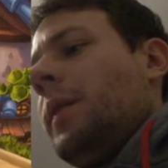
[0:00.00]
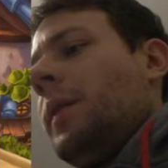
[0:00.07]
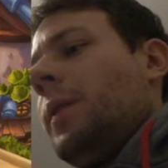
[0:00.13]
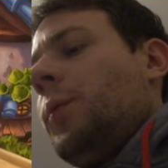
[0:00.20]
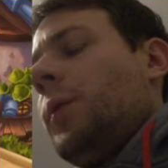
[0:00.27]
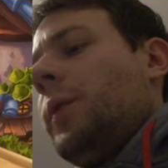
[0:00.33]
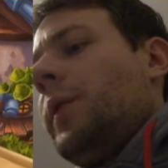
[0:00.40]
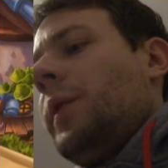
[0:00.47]
I
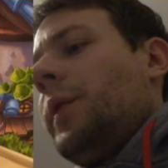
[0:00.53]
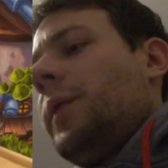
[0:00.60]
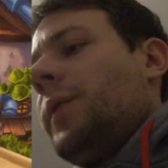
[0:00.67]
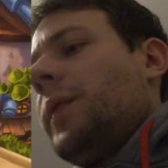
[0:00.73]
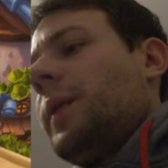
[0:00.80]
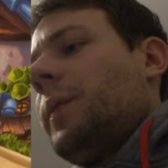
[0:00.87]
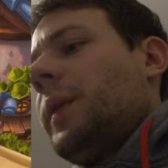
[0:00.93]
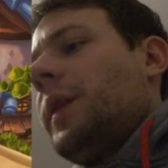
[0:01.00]
wonder
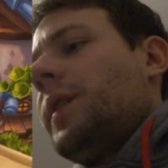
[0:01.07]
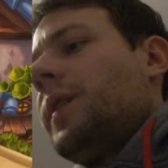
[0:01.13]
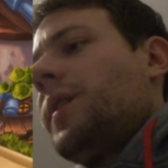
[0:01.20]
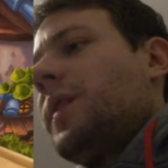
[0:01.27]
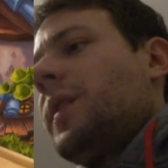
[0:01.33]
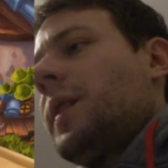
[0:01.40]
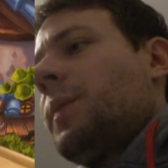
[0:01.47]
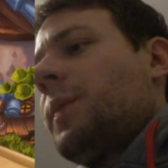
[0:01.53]
if I play the
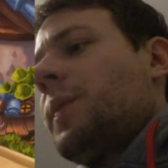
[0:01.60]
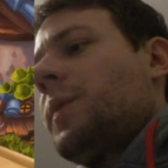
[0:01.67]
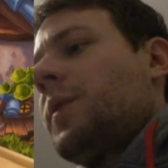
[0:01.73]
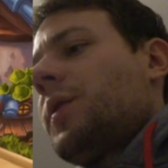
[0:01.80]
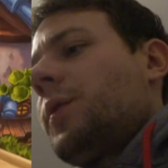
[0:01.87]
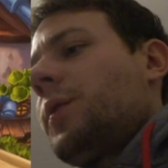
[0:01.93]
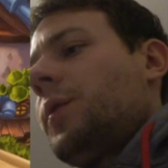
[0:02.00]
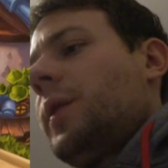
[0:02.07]
Sep.
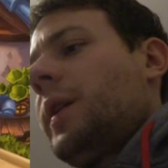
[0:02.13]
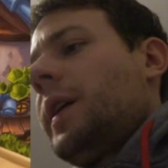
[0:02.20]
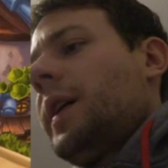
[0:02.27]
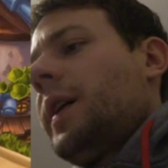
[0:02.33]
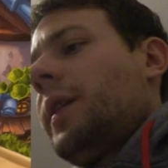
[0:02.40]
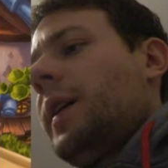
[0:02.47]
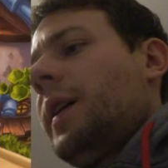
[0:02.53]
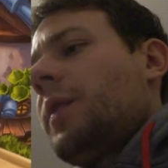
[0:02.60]
So I
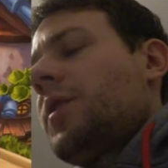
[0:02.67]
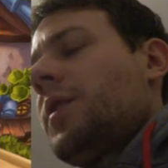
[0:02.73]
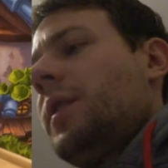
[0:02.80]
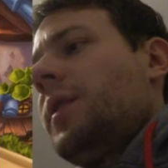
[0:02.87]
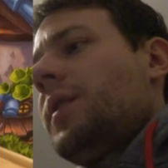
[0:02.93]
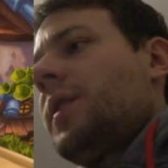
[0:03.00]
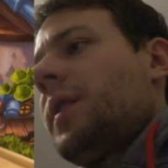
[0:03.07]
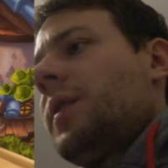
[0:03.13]
can
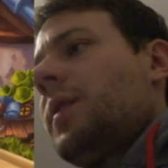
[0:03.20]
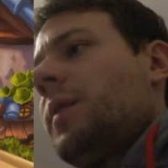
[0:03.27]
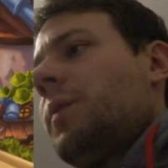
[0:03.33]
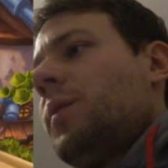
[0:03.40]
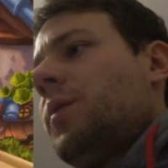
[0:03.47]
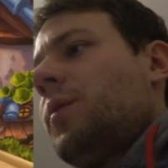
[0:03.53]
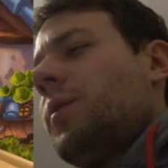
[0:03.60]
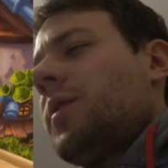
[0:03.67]
actually set
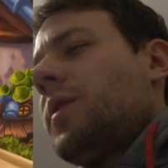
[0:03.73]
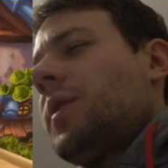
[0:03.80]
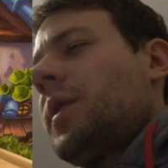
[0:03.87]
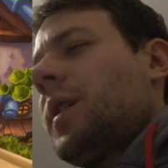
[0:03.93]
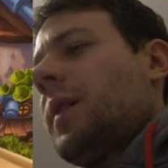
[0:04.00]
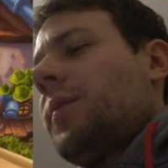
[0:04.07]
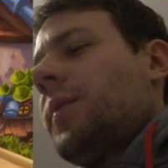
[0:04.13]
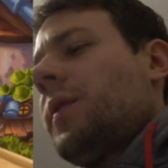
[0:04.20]
him to
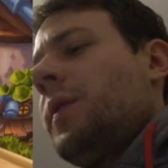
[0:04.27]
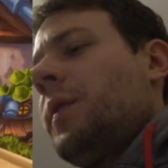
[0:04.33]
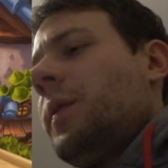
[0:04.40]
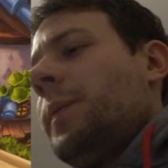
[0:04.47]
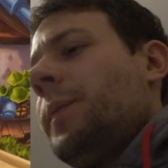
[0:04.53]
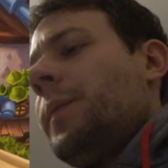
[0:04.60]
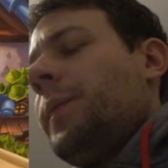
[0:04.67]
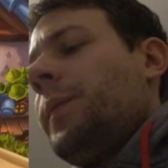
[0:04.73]

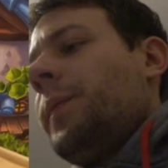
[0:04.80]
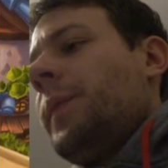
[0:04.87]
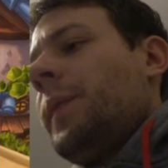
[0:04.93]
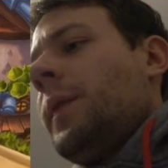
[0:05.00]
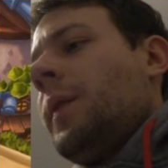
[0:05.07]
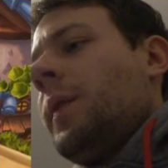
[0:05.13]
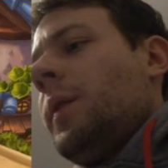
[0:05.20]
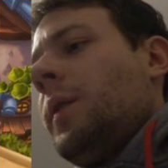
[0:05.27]
7.
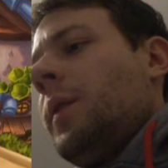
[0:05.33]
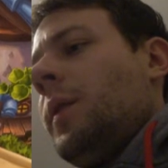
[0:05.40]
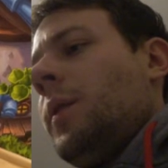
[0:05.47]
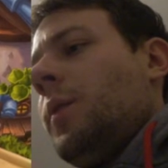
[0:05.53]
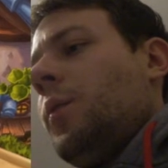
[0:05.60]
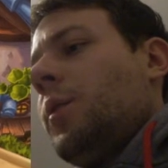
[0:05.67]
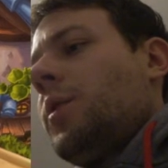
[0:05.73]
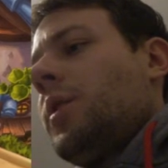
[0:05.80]

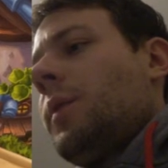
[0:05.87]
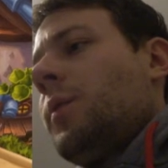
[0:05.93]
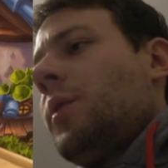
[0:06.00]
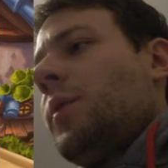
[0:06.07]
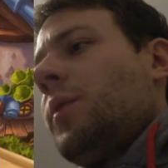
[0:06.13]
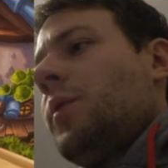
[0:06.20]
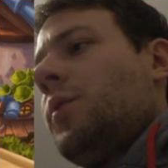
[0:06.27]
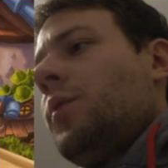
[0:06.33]
Which I'm
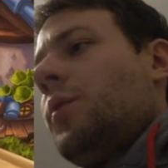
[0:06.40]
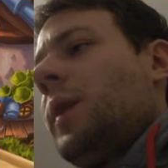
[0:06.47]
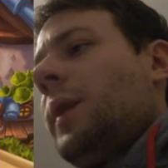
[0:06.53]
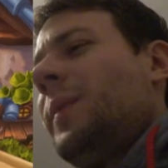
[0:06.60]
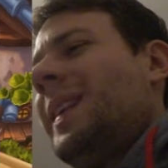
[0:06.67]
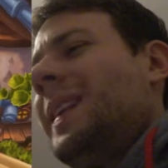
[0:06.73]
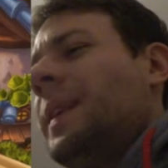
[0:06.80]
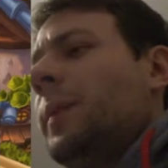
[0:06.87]
gonna do.
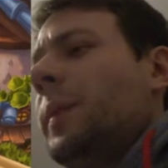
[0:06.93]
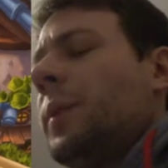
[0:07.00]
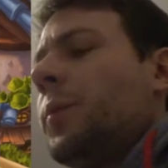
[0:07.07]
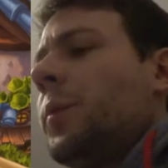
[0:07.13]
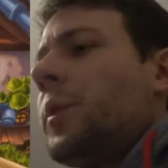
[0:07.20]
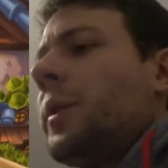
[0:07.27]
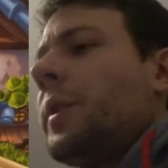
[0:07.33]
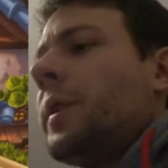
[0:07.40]
I'm a little bit
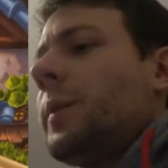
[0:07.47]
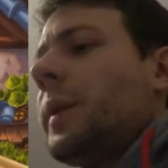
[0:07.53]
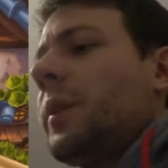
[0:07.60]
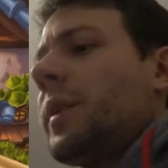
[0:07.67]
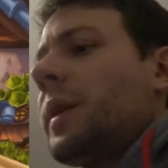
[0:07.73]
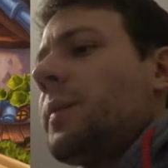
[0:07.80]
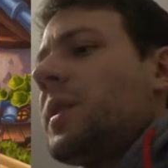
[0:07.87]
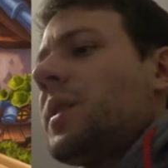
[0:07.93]
worried
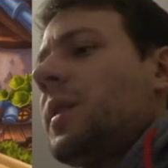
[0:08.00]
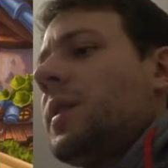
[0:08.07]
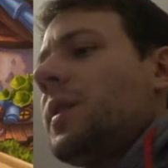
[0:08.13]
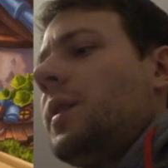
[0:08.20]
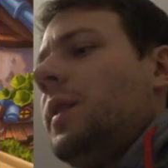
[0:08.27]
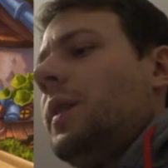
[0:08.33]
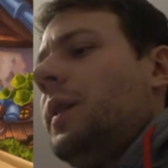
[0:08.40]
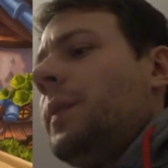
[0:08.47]
about MCT.